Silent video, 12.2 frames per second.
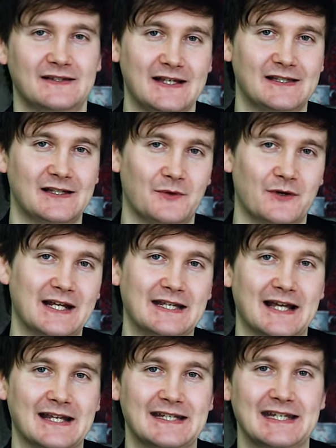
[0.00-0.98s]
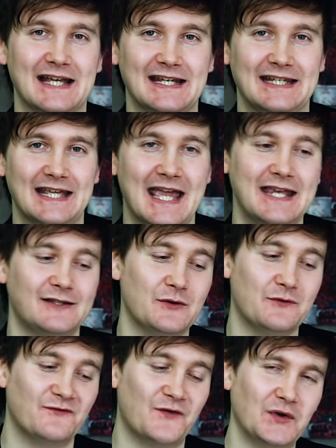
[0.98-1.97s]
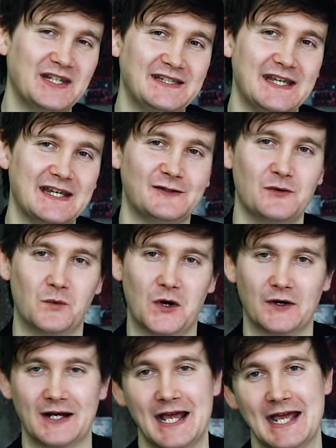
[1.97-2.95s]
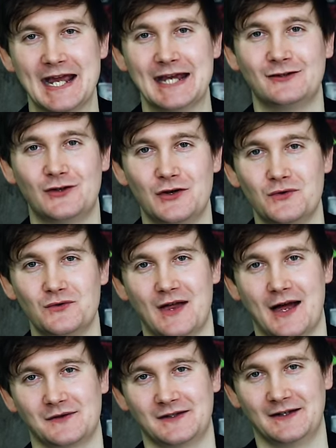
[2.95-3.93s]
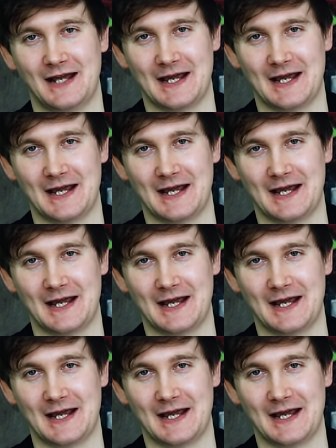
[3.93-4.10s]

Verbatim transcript: six to one in nineteen ninety-eight to forty-six to one in two thousand